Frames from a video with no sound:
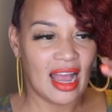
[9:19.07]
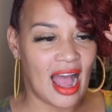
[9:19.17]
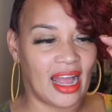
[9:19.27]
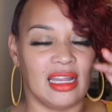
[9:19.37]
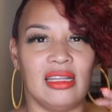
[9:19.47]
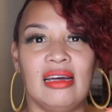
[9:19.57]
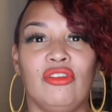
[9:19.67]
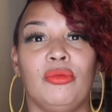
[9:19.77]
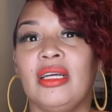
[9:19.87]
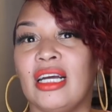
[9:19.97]
I can love
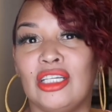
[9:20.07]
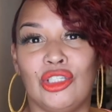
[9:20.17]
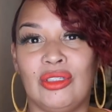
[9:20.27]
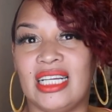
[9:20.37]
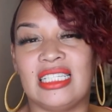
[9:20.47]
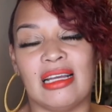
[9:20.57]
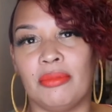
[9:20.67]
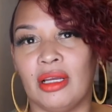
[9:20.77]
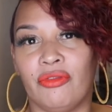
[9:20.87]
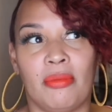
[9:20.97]
you because you did
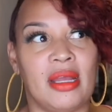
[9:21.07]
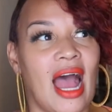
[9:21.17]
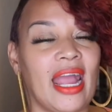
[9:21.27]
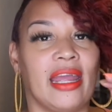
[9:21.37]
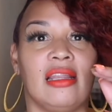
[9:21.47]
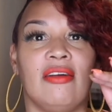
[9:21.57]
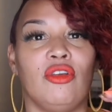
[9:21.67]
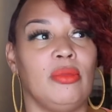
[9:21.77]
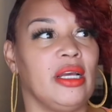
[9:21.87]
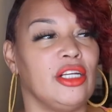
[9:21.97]
something for me. I can love
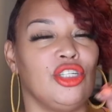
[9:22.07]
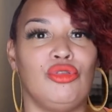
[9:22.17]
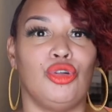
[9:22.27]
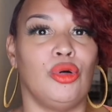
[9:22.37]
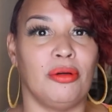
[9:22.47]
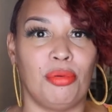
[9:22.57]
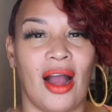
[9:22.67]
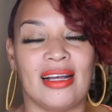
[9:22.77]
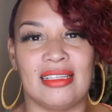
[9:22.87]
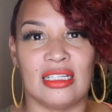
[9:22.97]
you because you're doing the
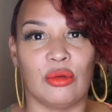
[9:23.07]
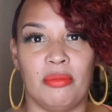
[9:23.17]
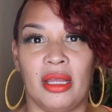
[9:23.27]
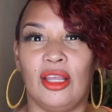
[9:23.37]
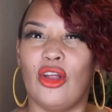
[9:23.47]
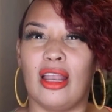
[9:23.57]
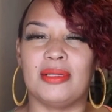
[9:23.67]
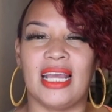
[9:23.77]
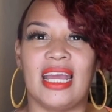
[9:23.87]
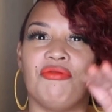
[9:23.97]
process with me. You know what I'm
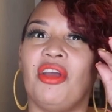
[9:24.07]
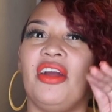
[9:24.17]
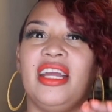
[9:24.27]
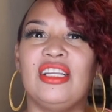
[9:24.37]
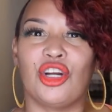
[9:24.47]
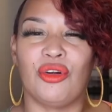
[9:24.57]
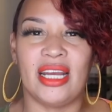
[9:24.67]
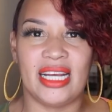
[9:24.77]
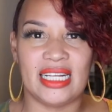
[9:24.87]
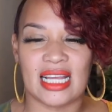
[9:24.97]
saying? Varying
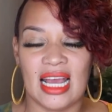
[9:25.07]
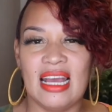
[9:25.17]
degrees.